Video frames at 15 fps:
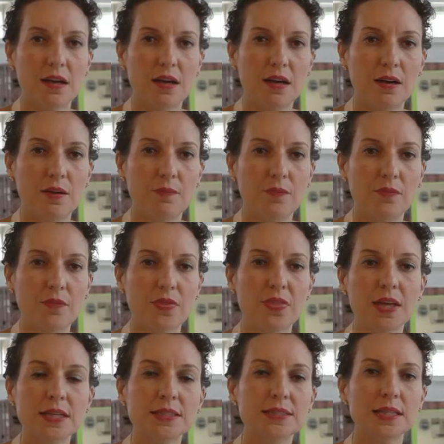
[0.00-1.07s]
um,
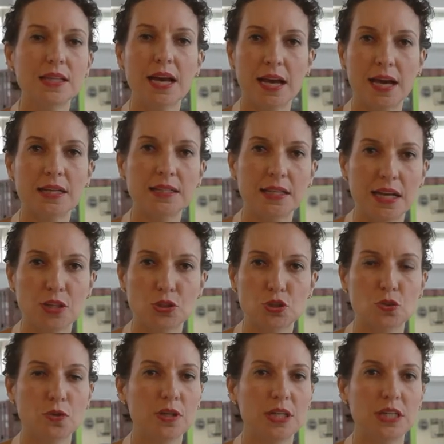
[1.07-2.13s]
things land in our
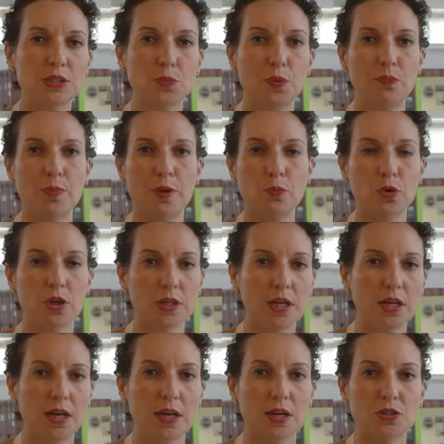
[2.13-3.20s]
stories. We've been working
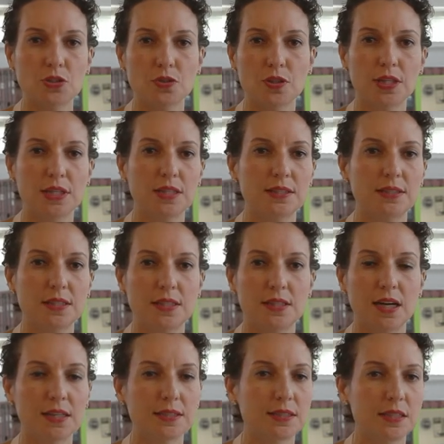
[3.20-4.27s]
on our stories in
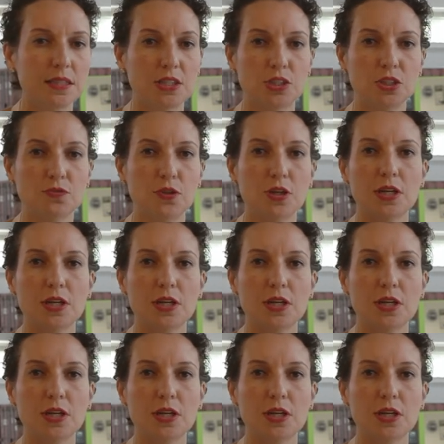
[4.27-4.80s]
isolation for a